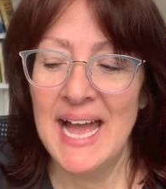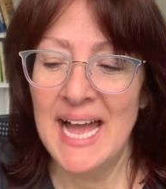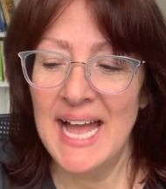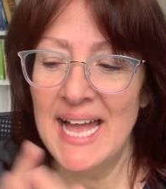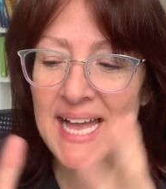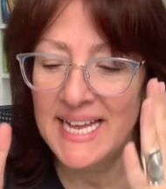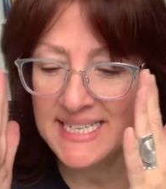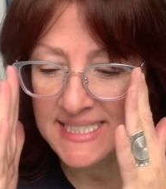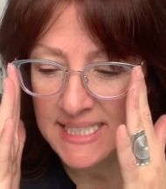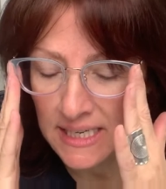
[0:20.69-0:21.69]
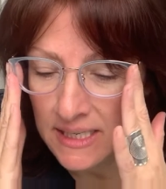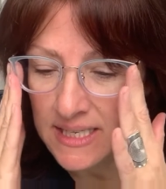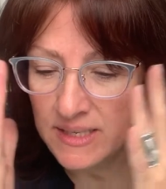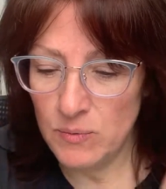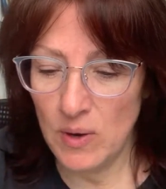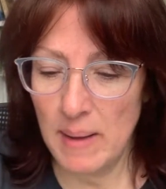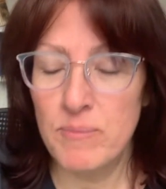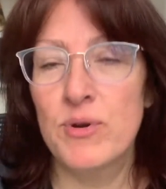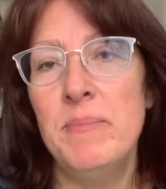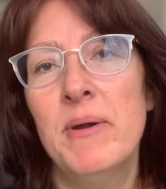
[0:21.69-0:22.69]
and I'm
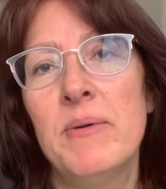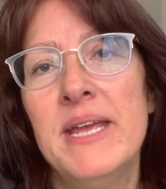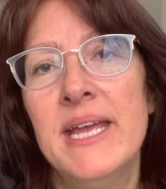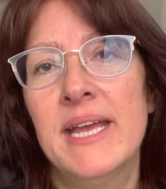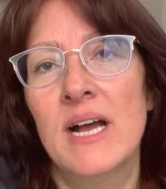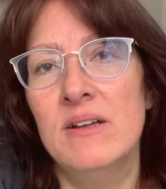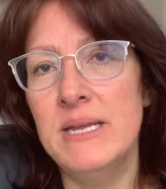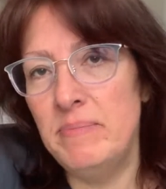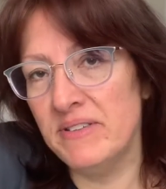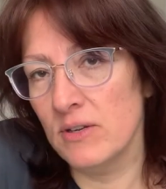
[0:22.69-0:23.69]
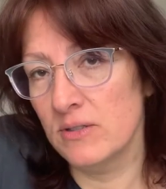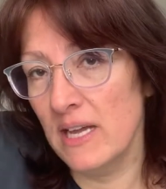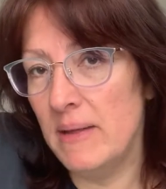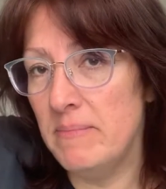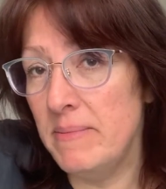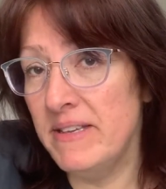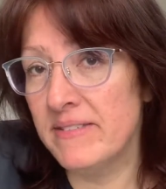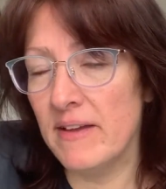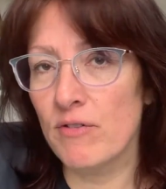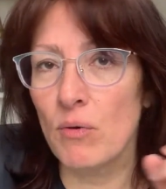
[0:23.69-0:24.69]
preparing an episode and maybe
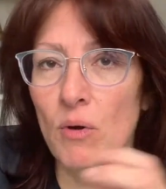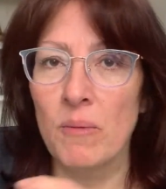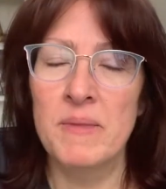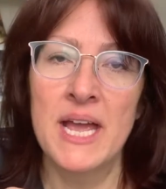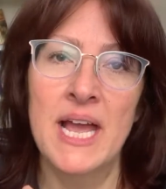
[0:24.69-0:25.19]
several.